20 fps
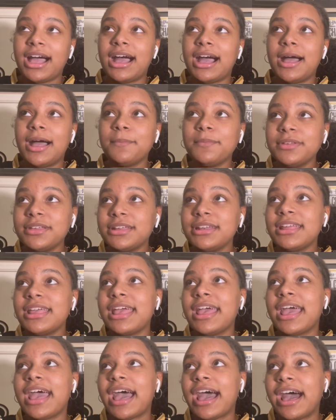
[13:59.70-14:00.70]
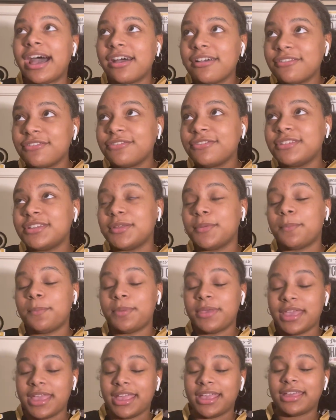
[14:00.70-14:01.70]
I'm going to have to
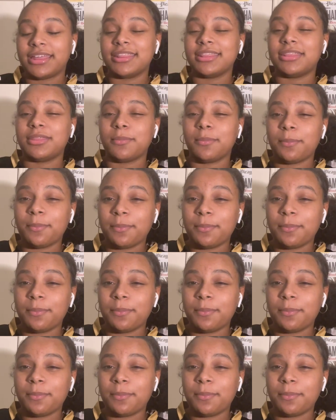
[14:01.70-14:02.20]
pick the